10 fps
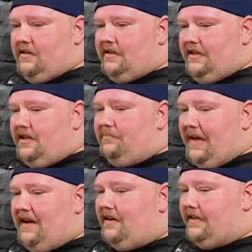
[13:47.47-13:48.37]
You look
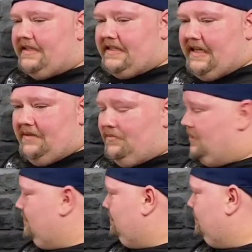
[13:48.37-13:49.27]
better on this
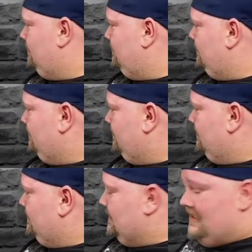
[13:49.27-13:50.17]
camera.
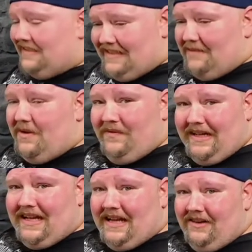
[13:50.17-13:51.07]
Some of
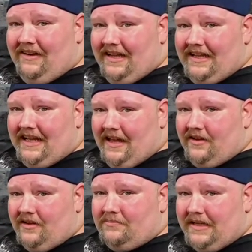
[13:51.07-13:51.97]
it kind of ran
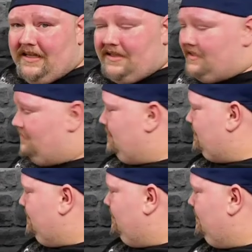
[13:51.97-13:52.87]
together because it
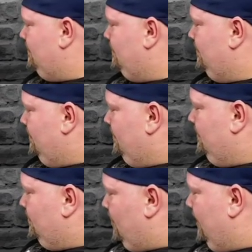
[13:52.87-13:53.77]
was
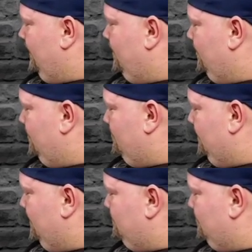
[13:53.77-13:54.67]
crying a little
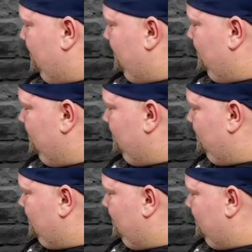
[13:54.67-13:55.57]
bit, but
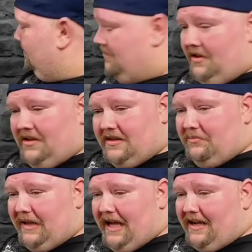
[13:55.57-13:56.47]
you know, the
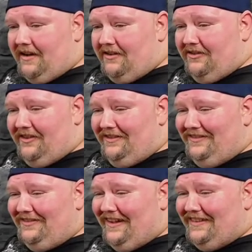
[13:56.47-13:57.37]
black around
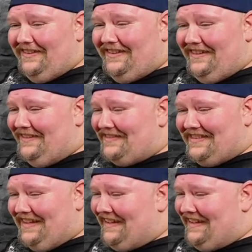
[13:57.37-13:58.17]
the lips.